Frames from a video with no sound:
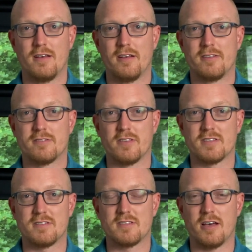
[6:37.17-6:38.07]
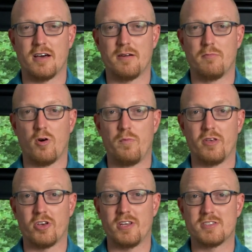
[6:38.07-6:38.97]
So this is a
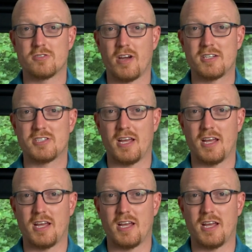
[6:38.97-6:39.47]
mobility stretch